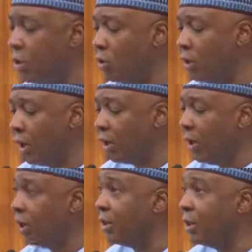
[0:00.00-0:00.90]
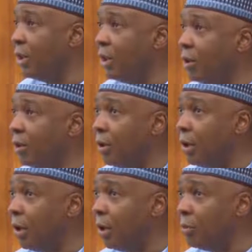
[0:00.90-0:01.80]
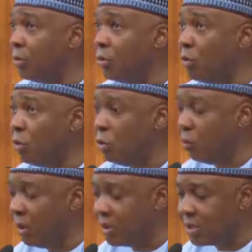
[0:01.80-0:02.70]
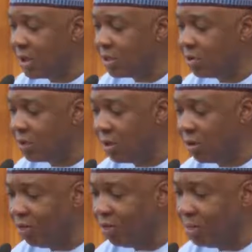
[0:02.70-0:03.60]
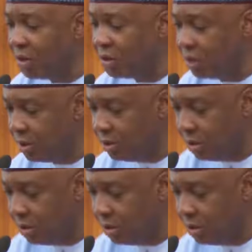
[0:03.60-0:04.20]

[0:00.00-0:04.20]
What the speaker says: congratulate the new ministers on their confirmation,